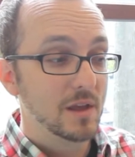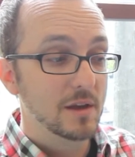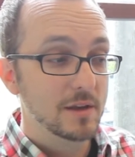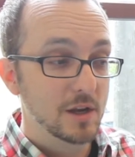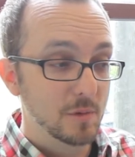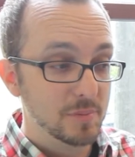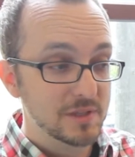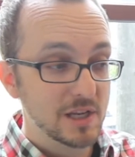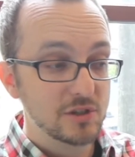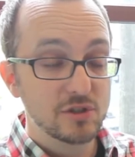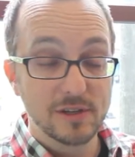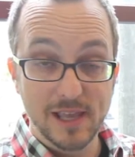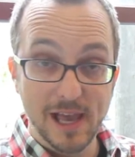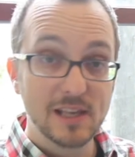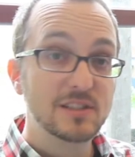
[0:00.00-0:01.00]
potential
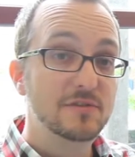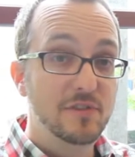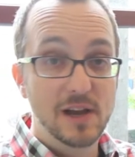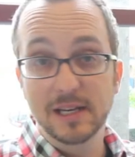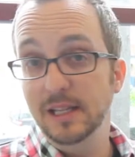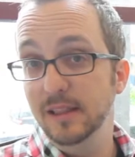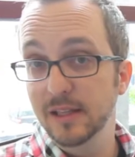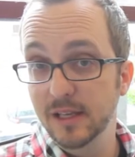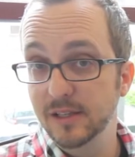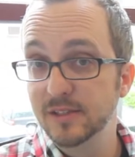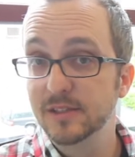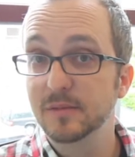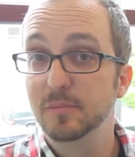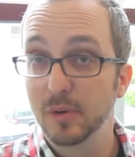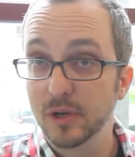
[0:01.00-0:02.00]
guests finding
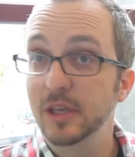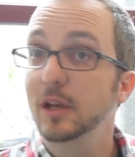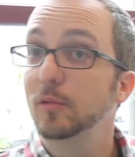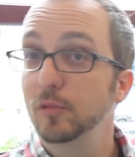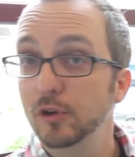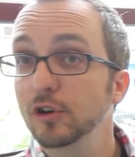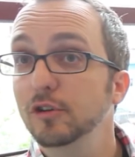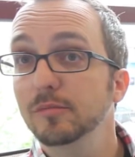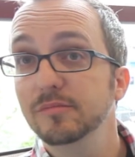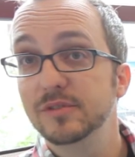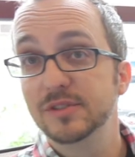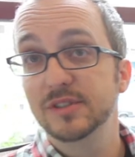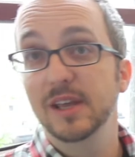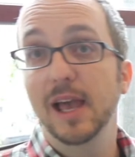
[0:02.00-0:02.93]
this, booking rooms,